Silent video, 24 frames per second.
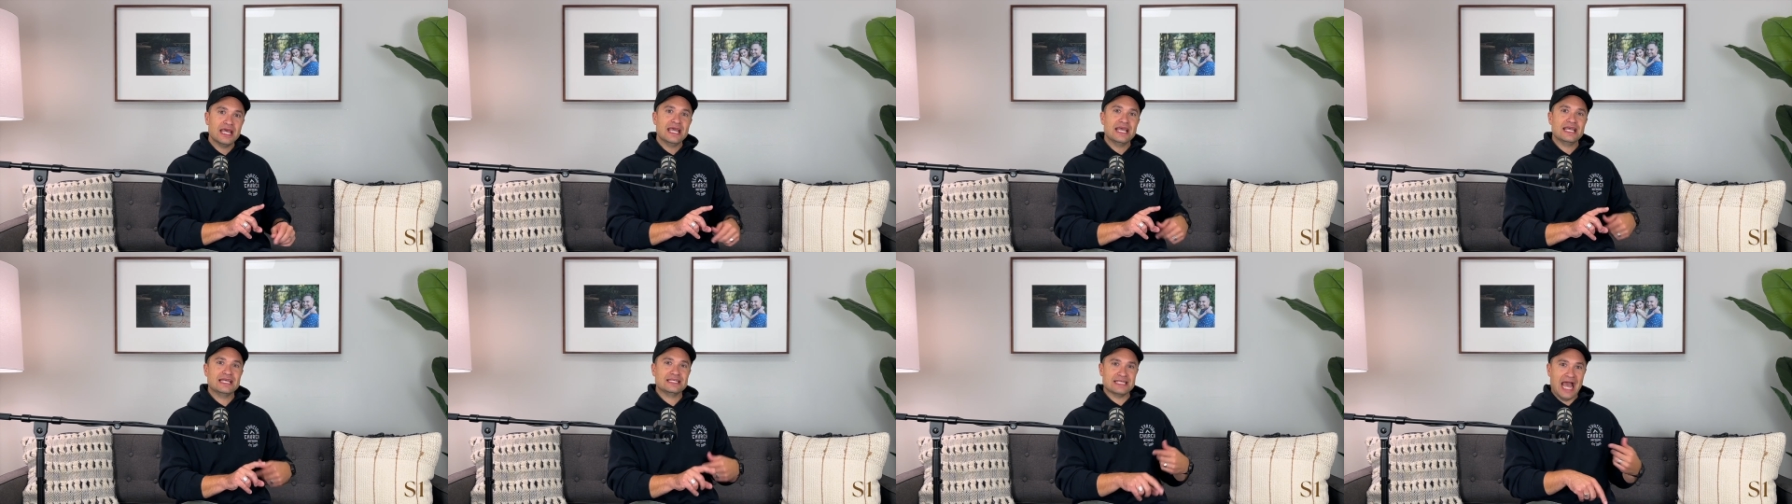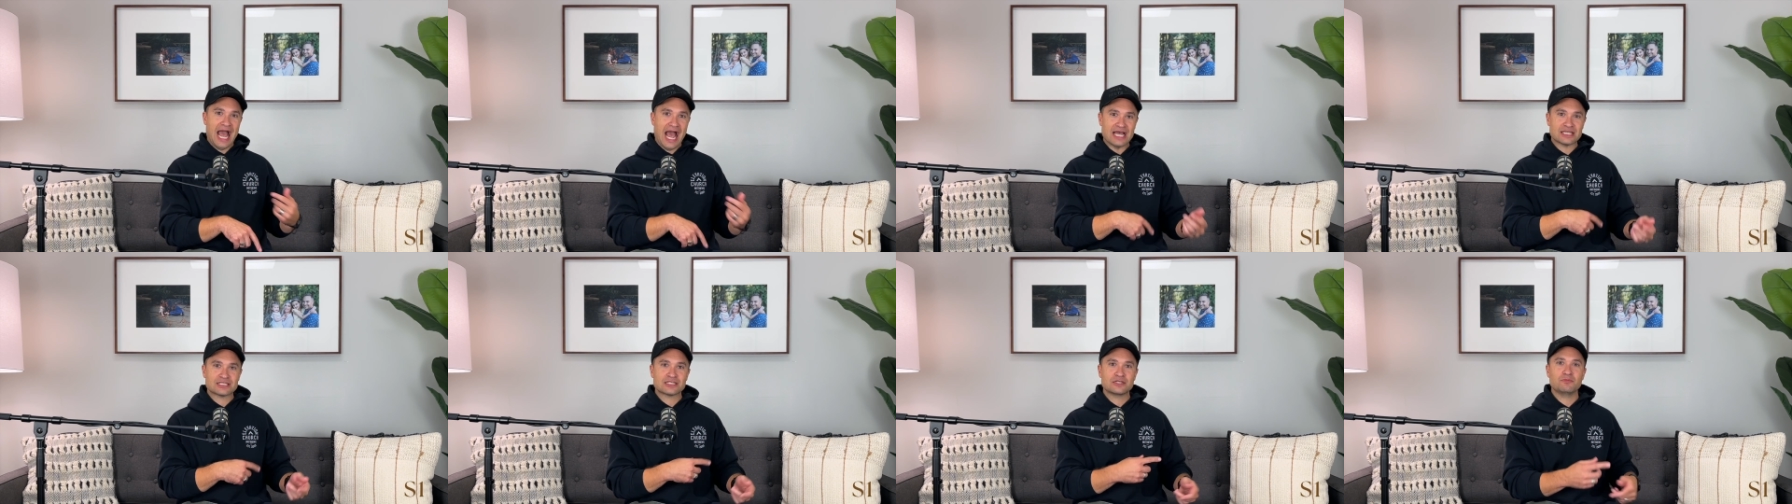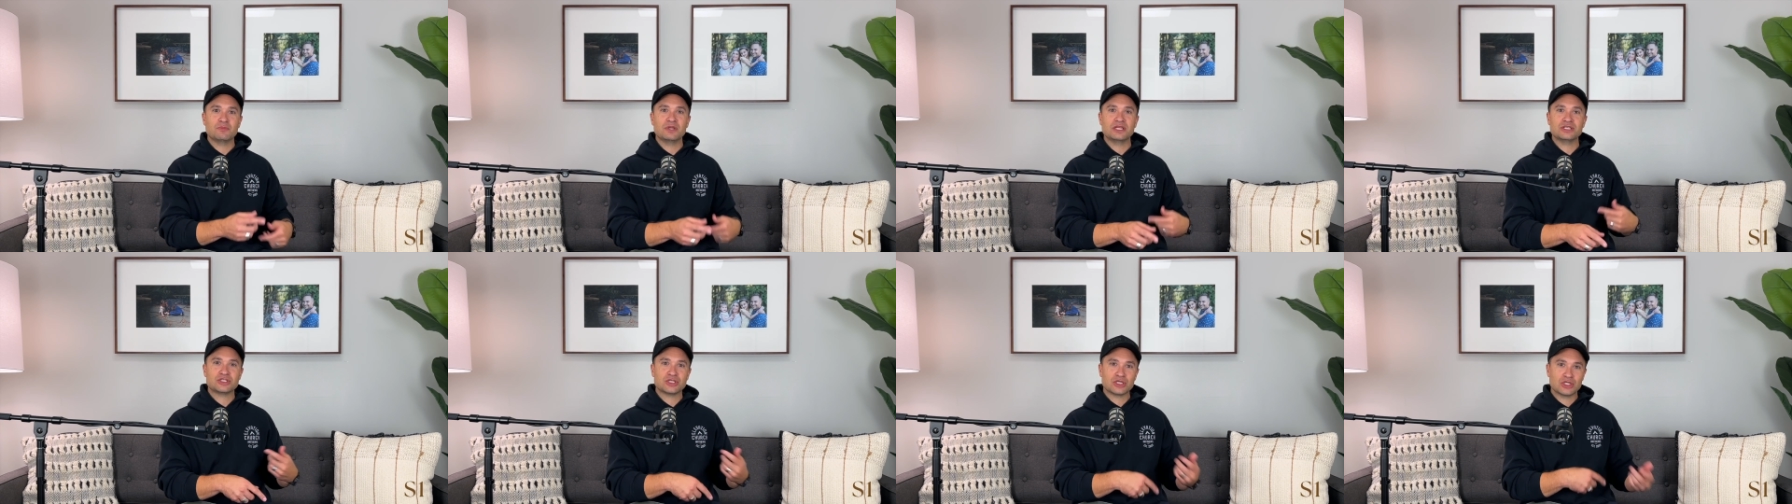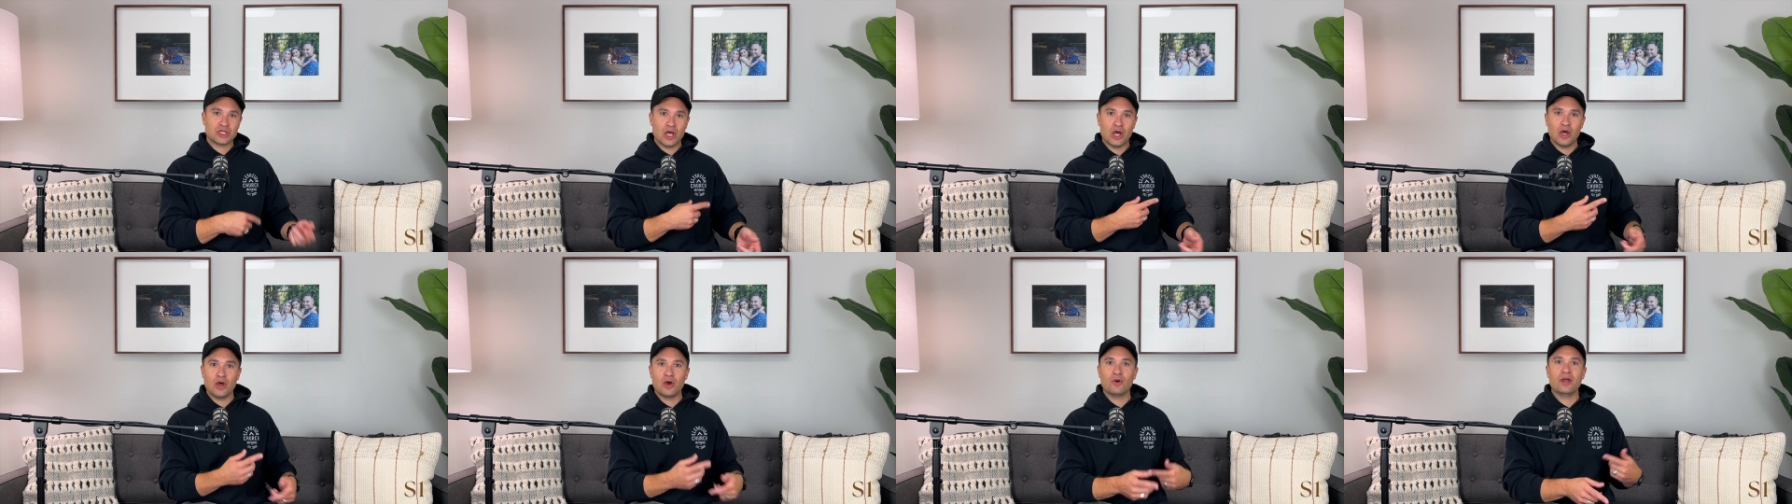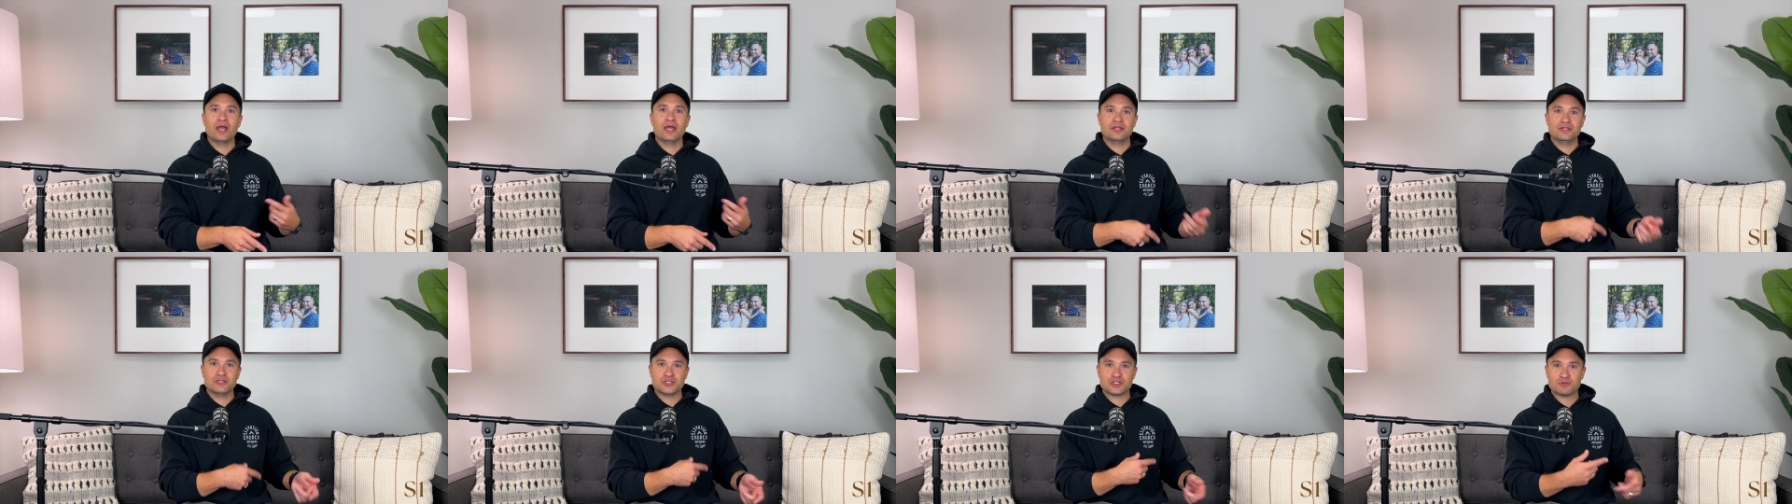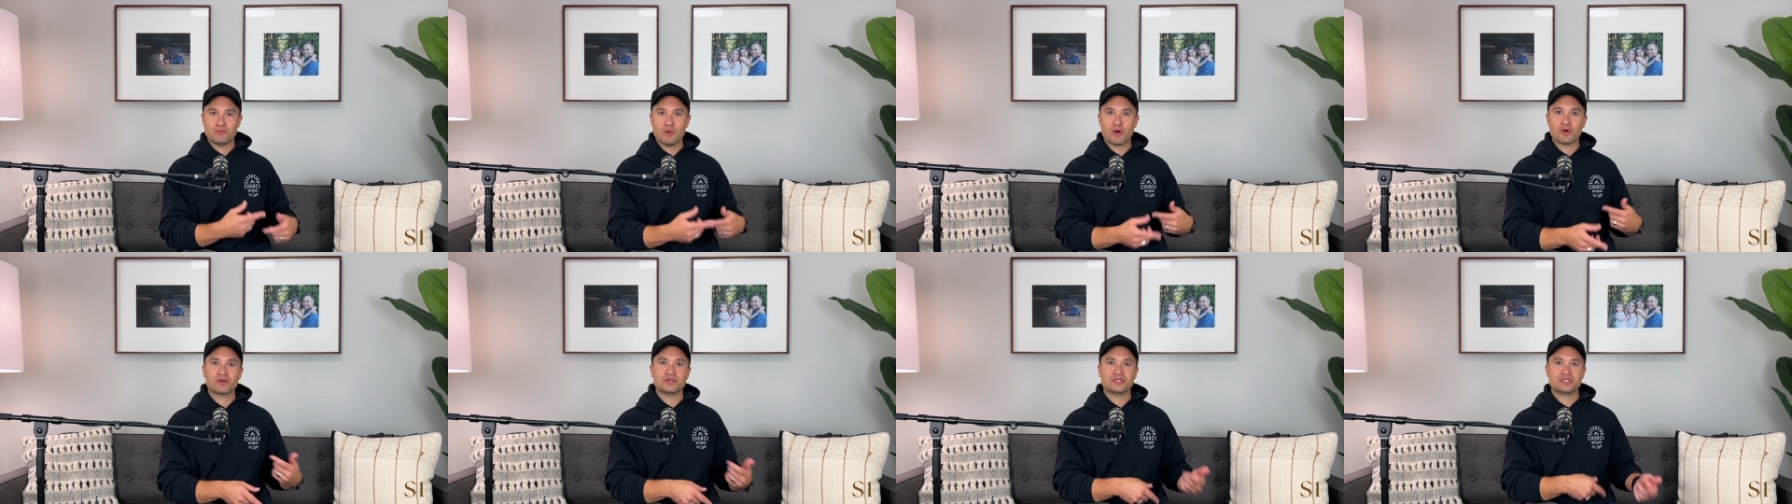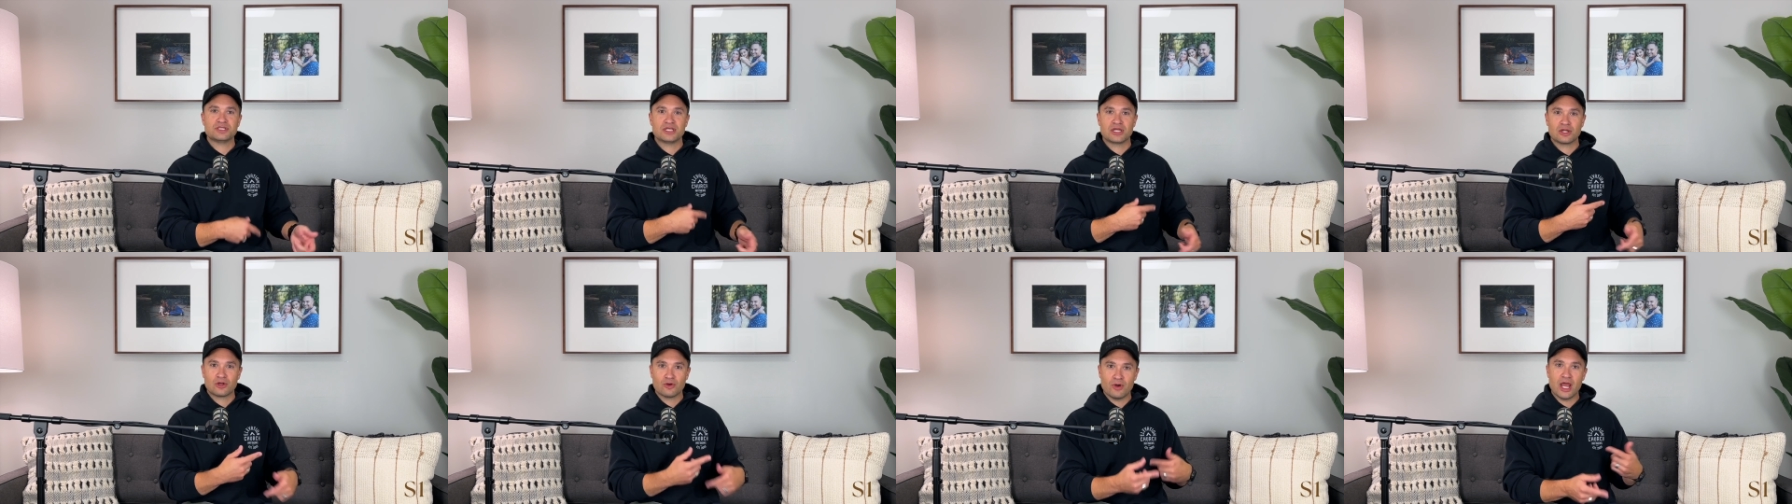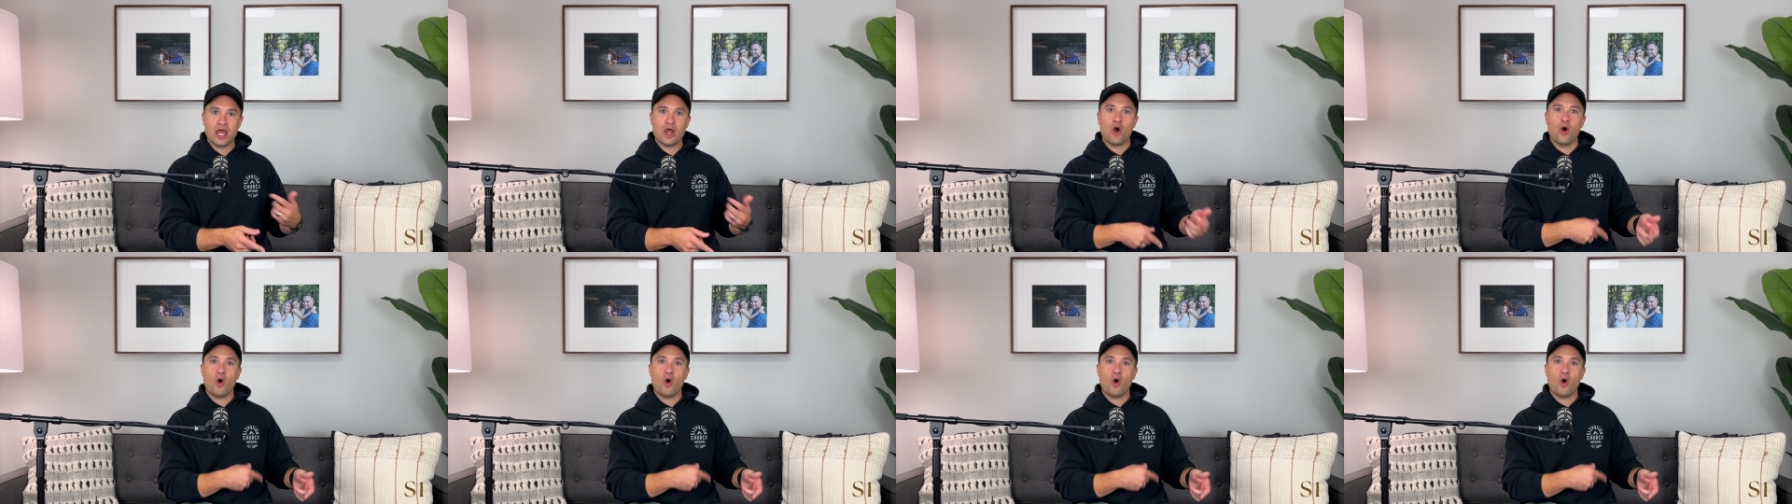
is asking me to go and smoke a cigarette